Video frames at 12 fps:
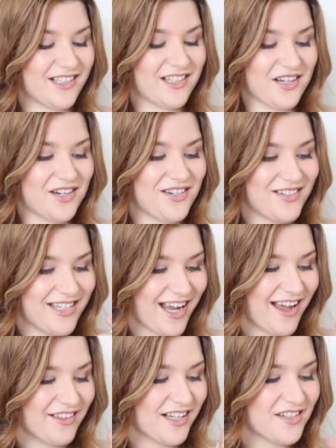So
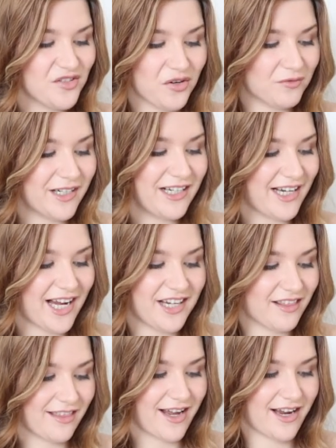yeah, there's not really
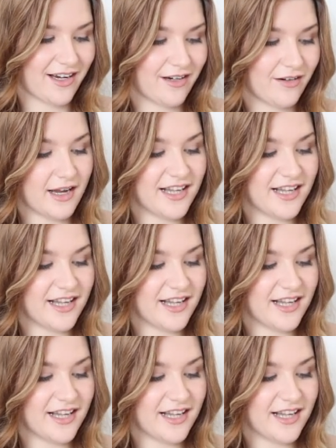anything